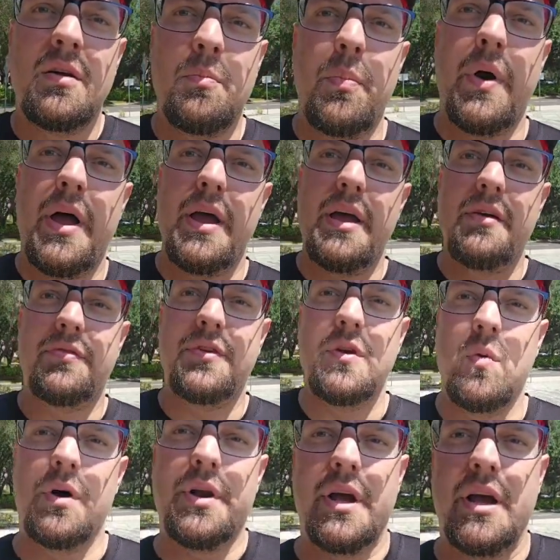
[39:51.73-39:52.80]
But if you
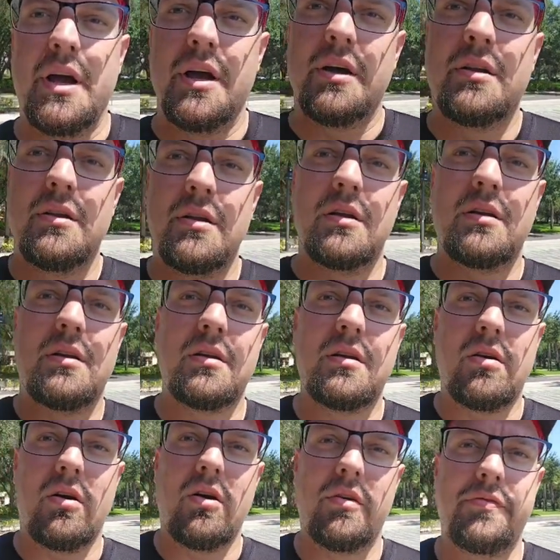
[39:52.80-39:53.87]
want to
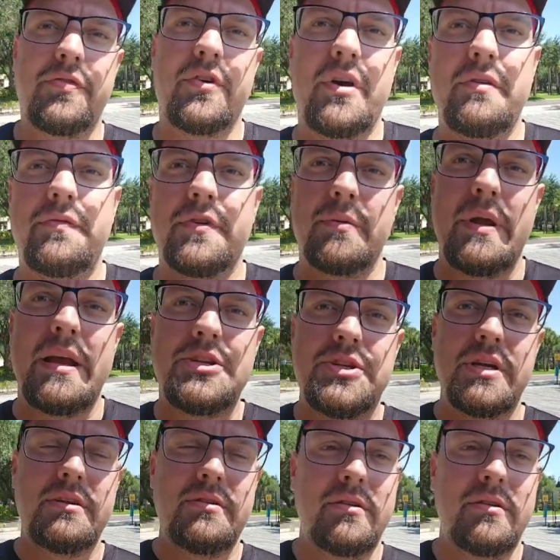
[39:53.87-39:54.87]
call for information,